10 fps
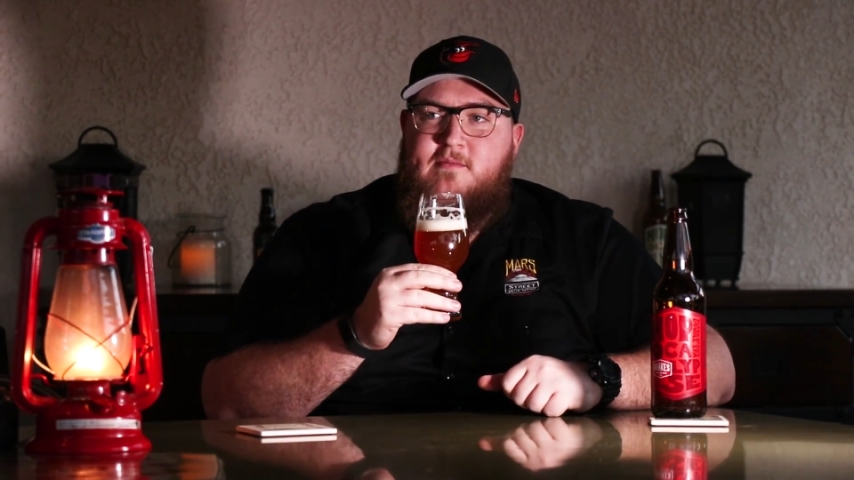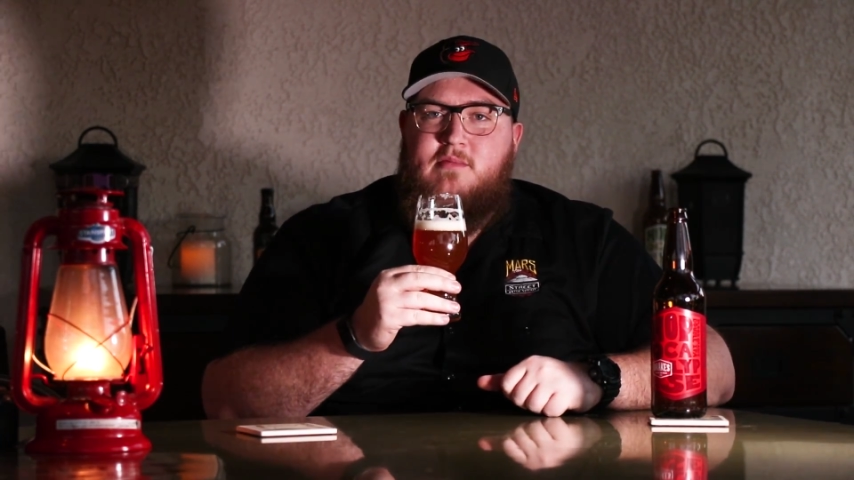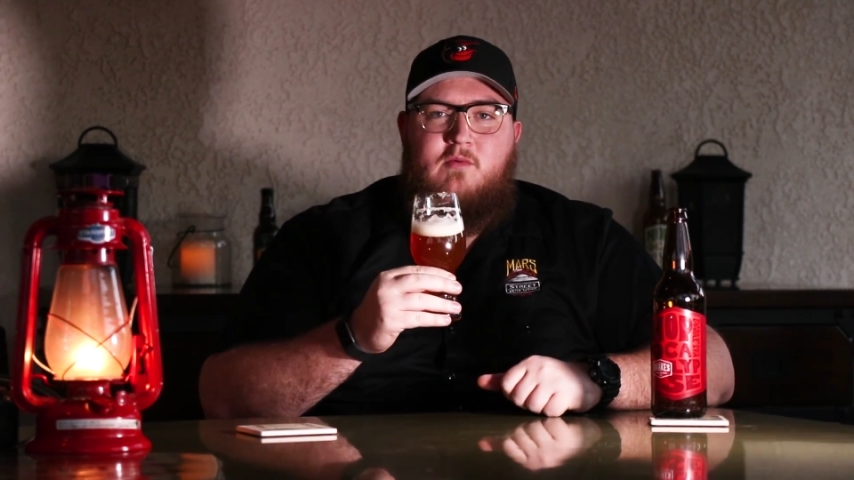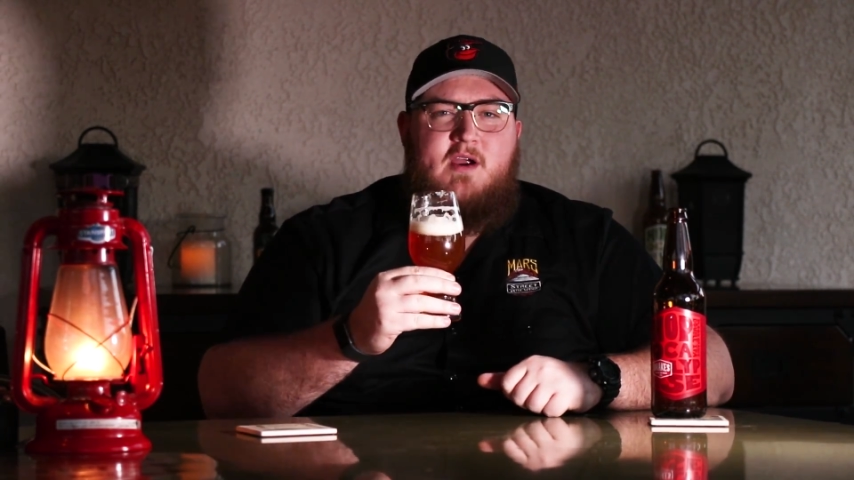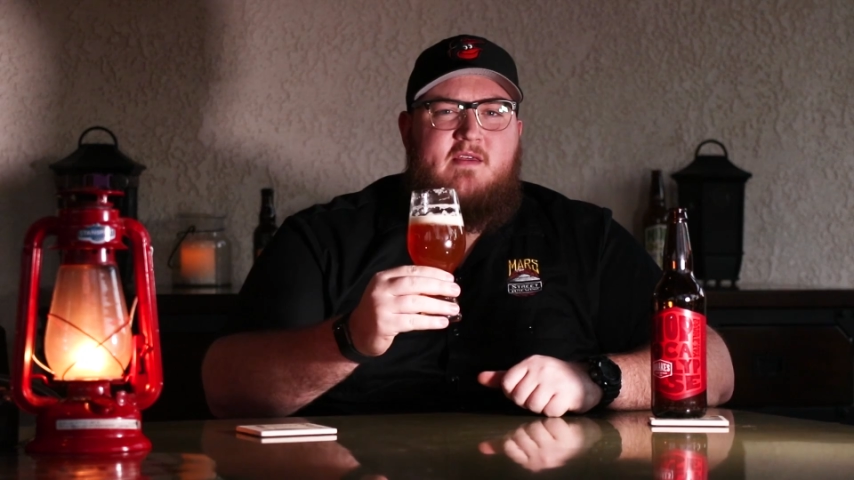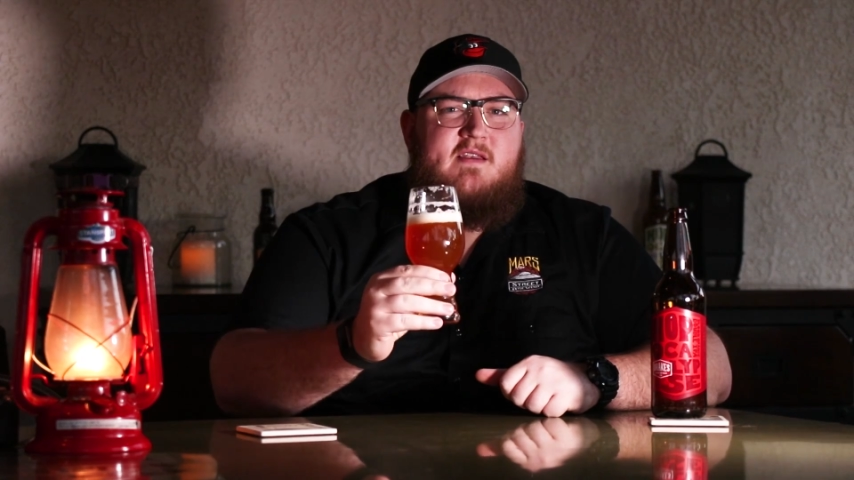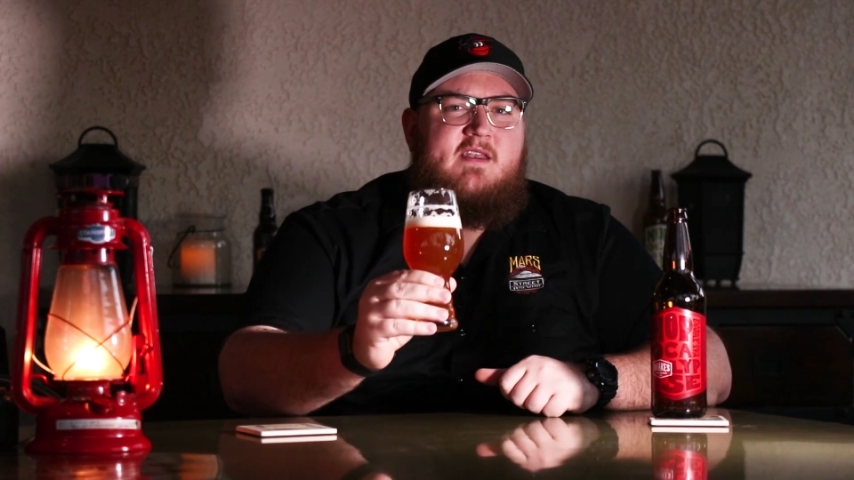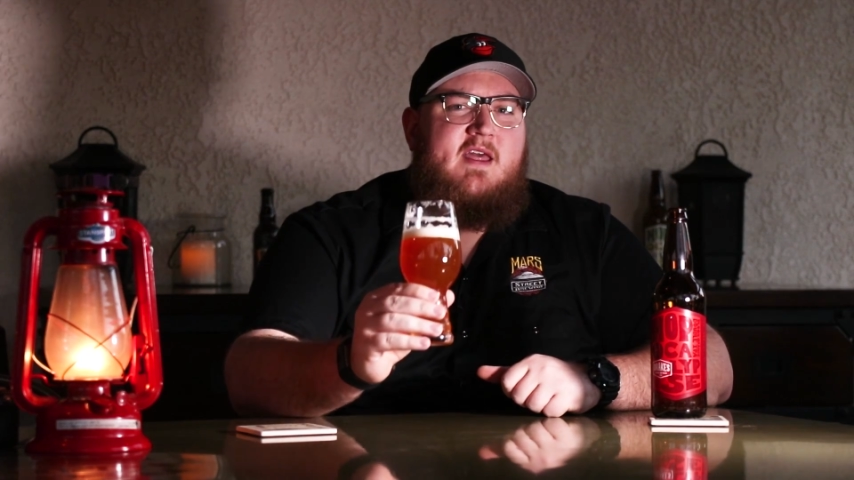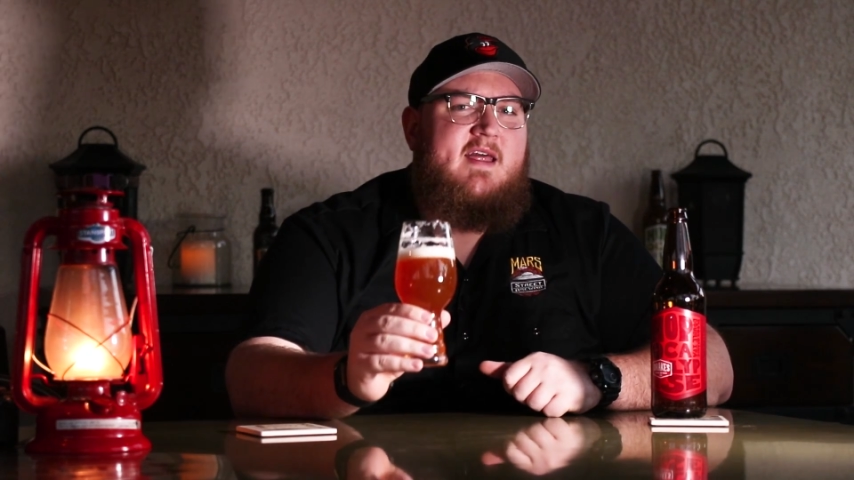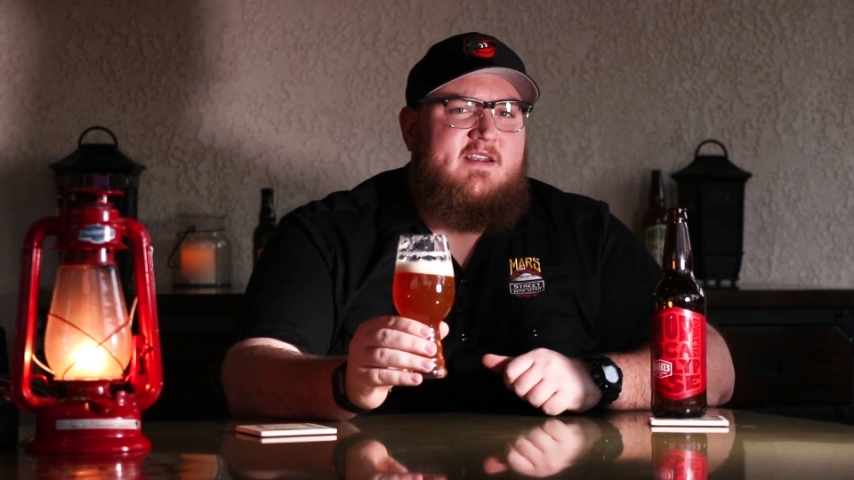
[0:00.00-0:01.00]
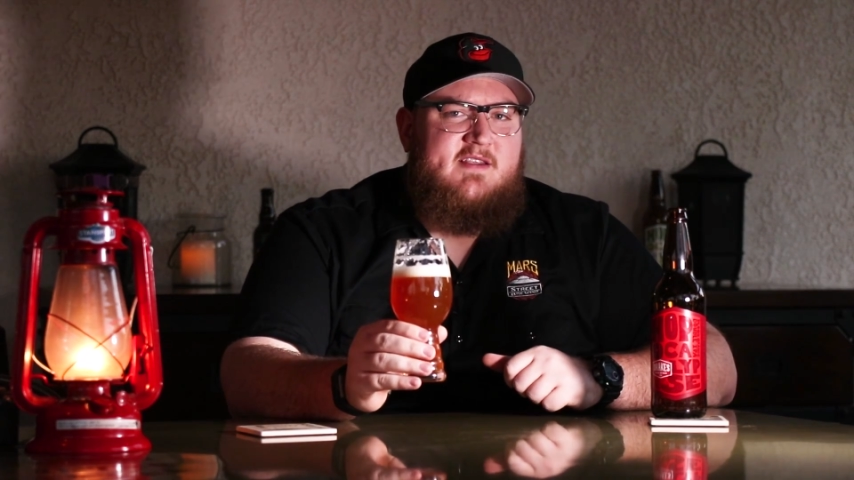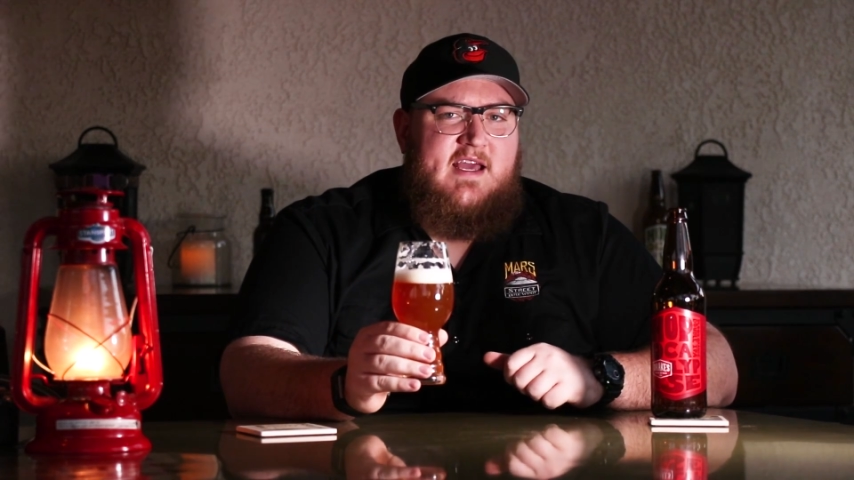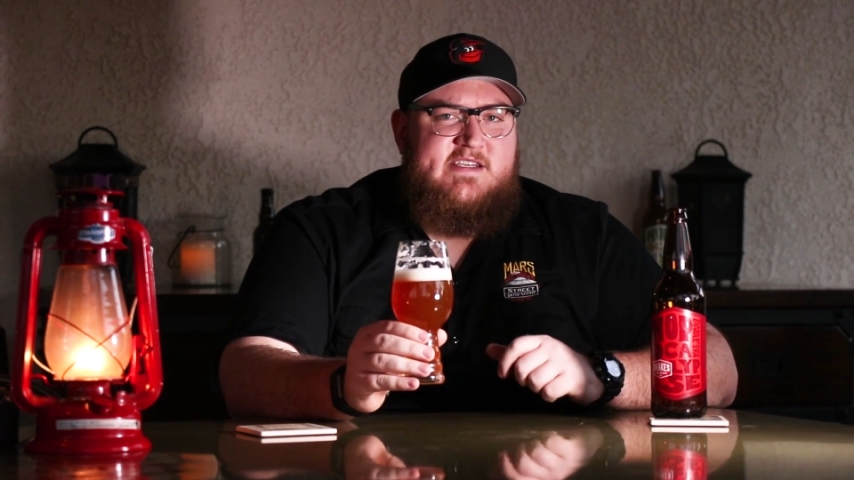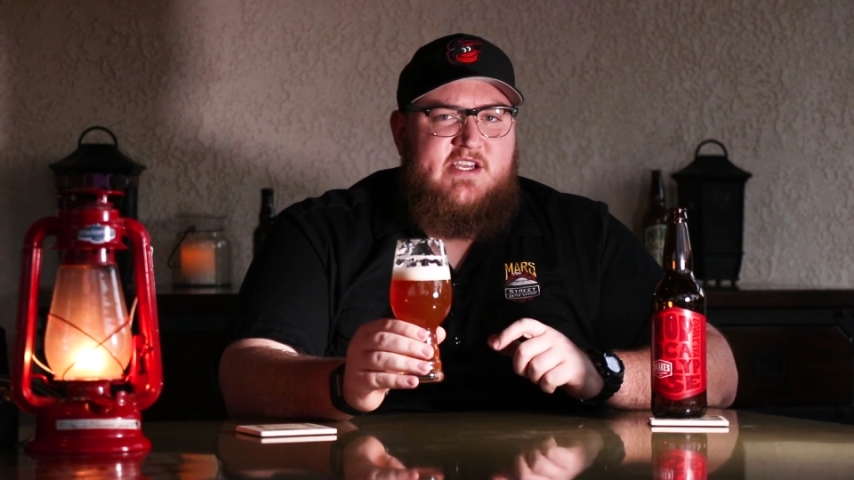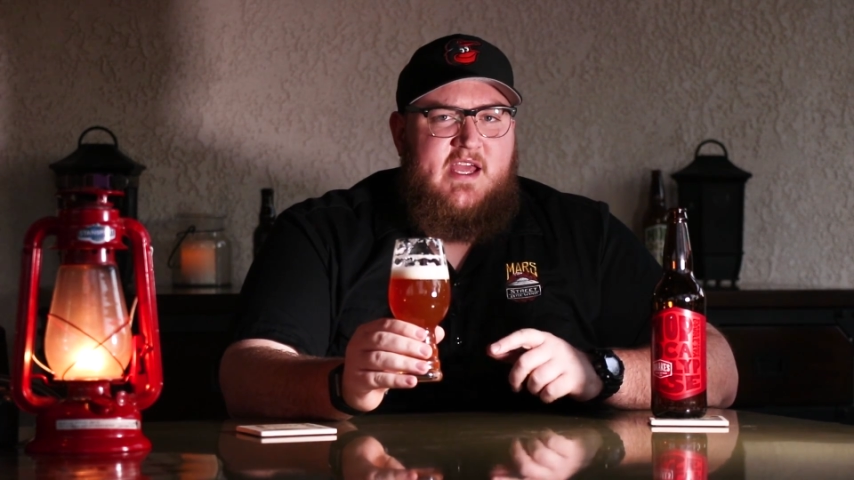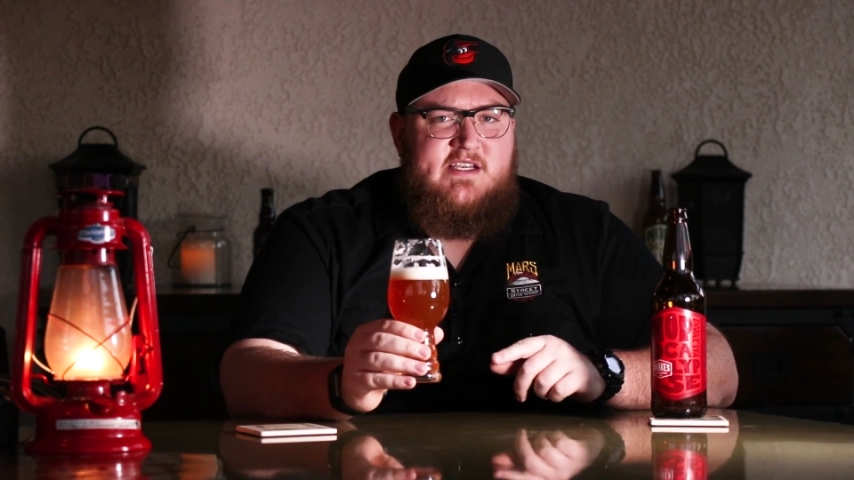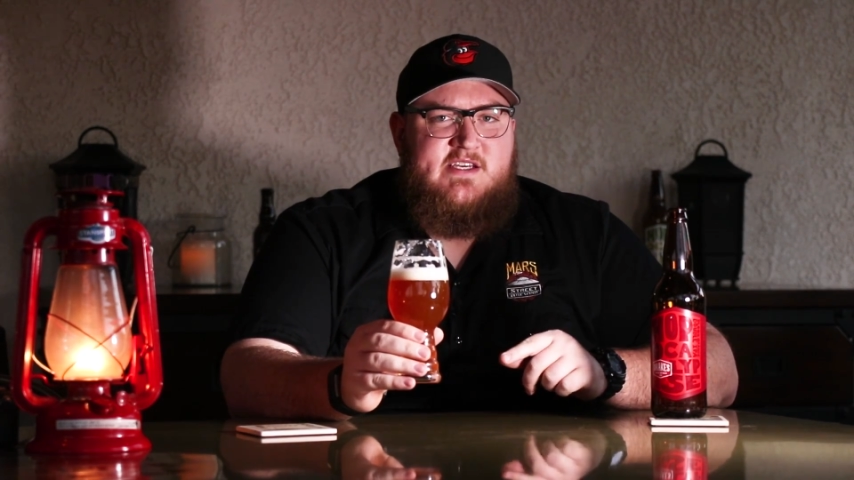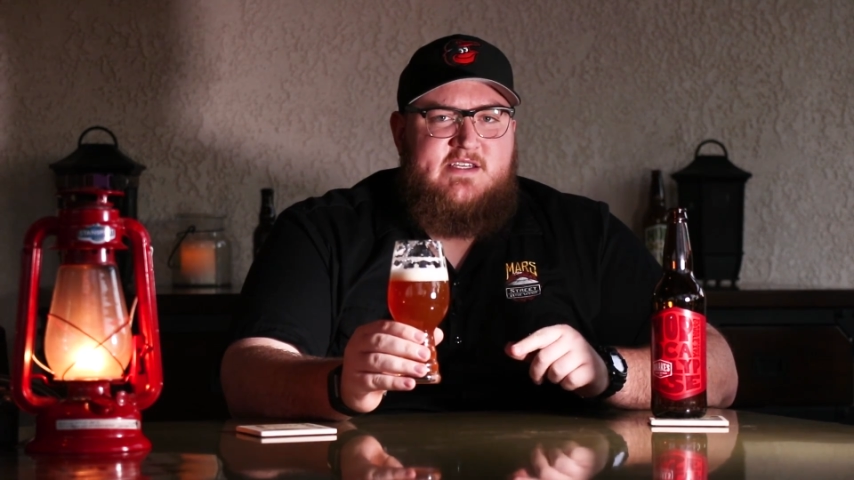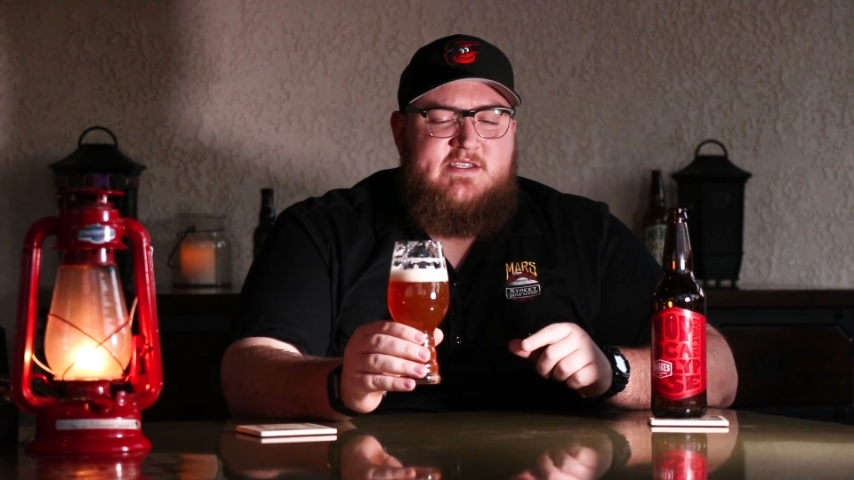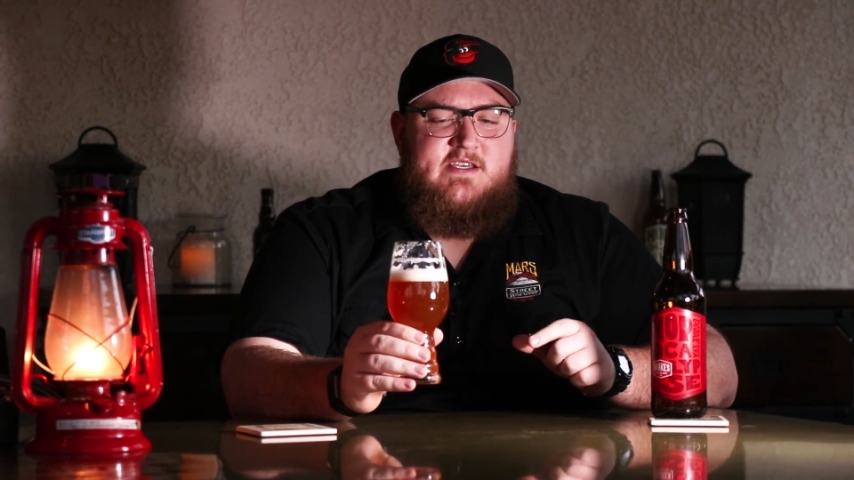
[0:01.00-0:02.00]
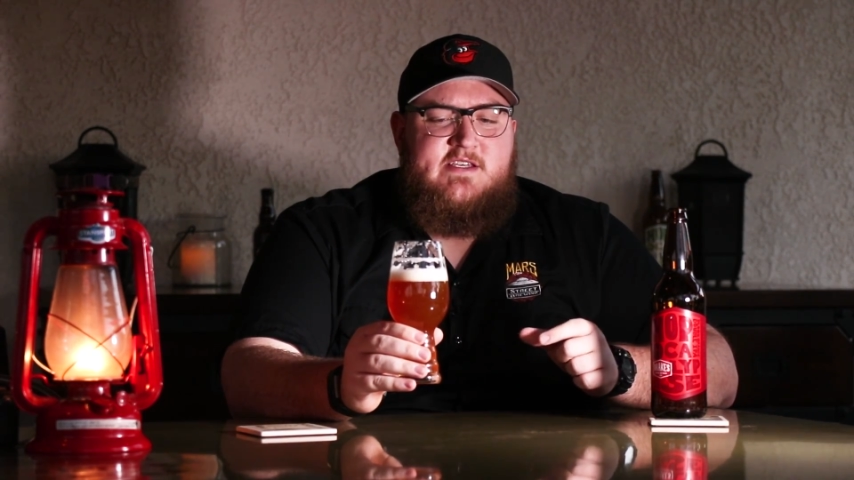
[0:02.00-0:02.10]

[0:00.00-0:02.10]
But where that changes